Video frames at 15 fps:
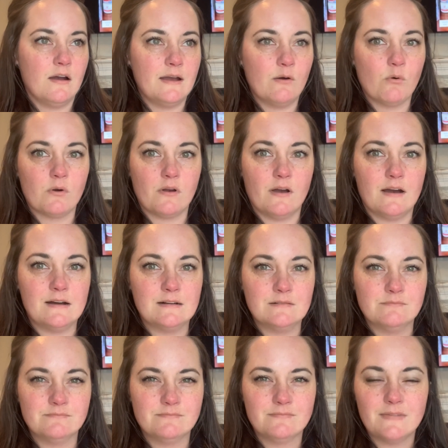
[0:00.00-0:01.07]
or
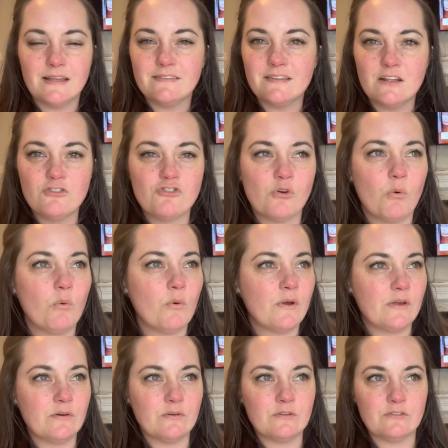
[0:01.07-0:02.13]
essential
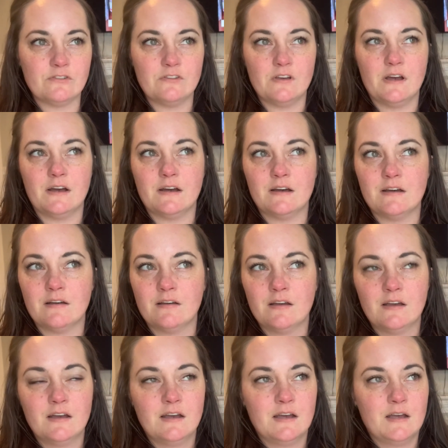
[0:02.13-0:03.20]
oils,
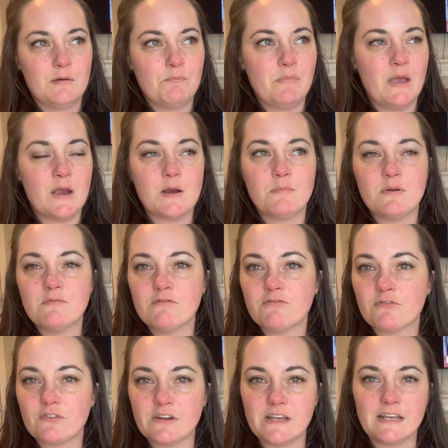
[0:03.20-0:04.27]

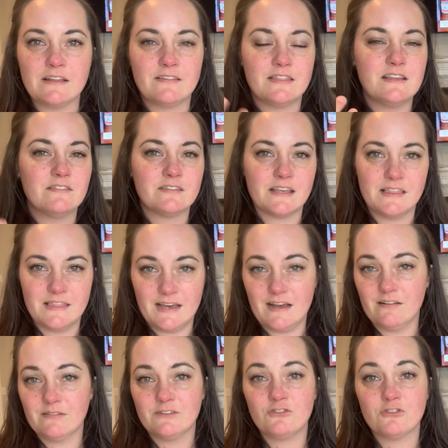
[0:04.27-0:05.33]
paraben-free, things like
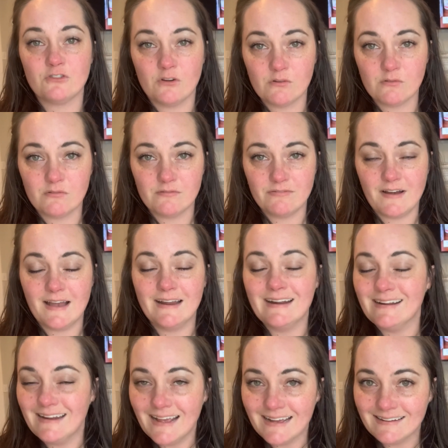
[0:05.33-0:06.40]
that, which is all fine
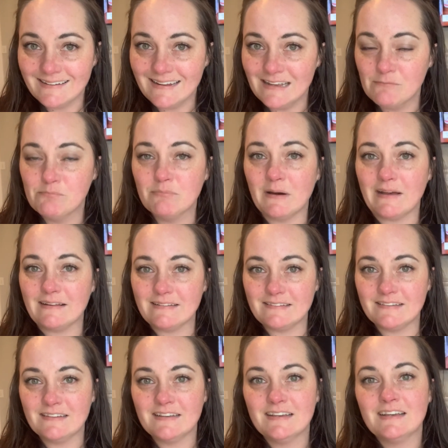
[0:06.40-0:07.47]
and dandy,
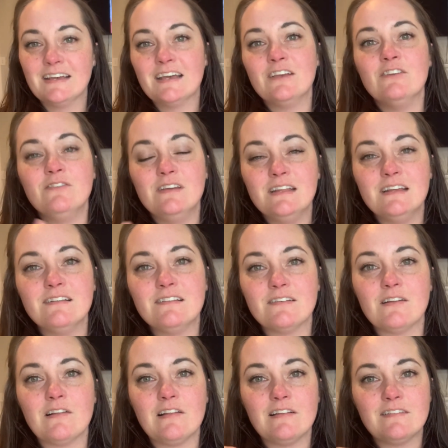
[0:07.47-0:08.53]
but you need
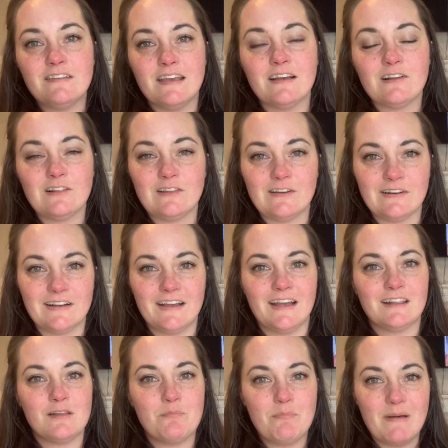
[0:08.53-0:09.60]
to take a look
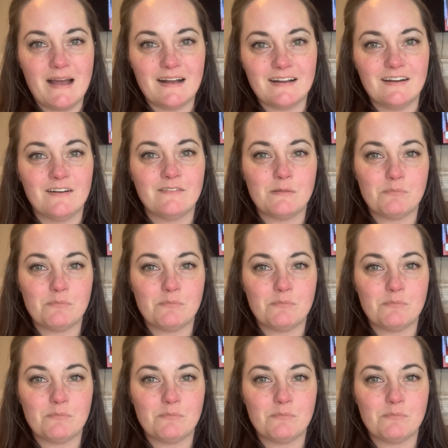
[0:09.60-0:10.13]
at the back of the